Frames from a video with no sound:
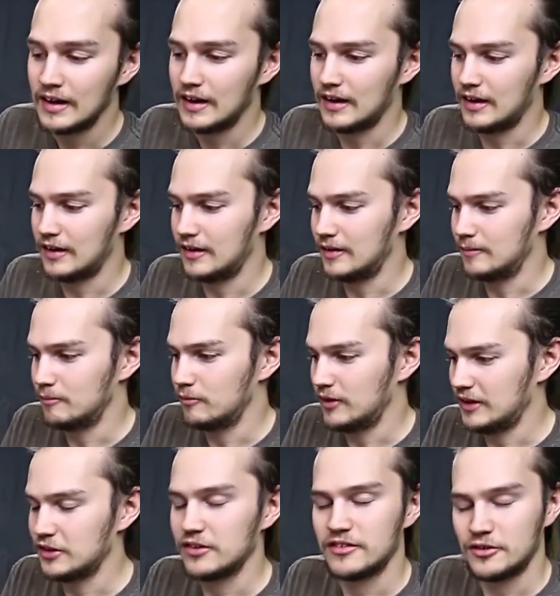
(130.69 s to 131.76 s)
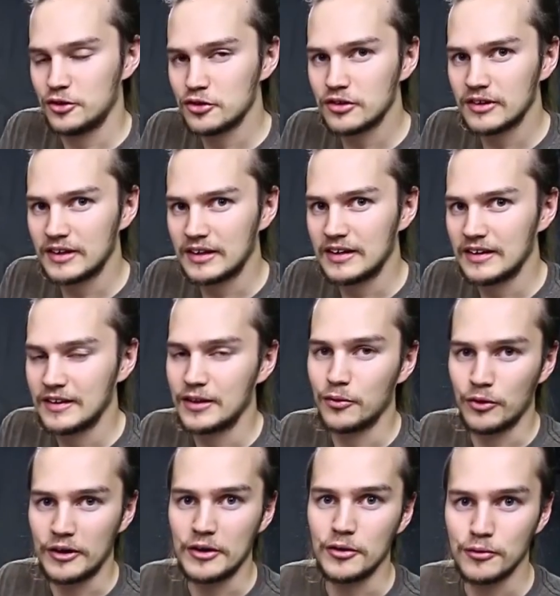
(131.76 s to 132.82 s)
And it's usually the
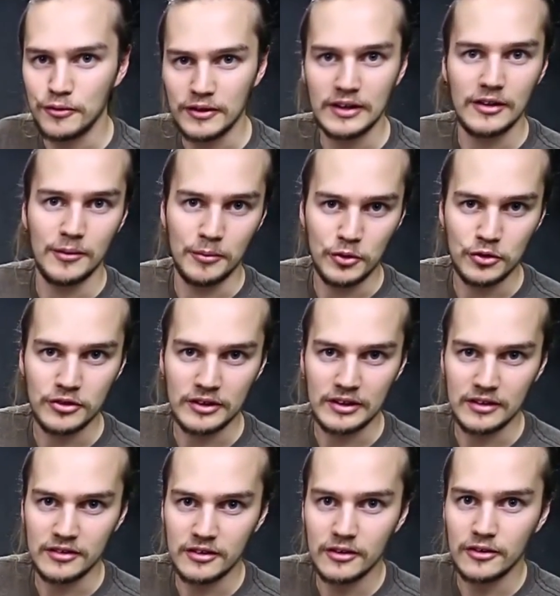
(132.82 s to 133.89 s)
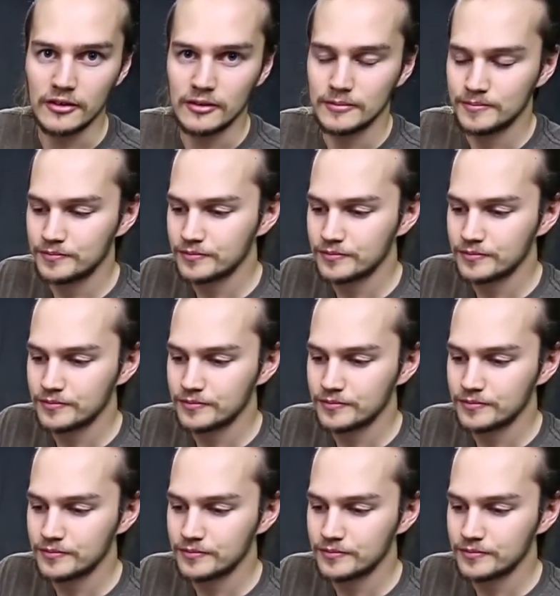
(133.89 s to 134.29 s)
way you feel the music in general.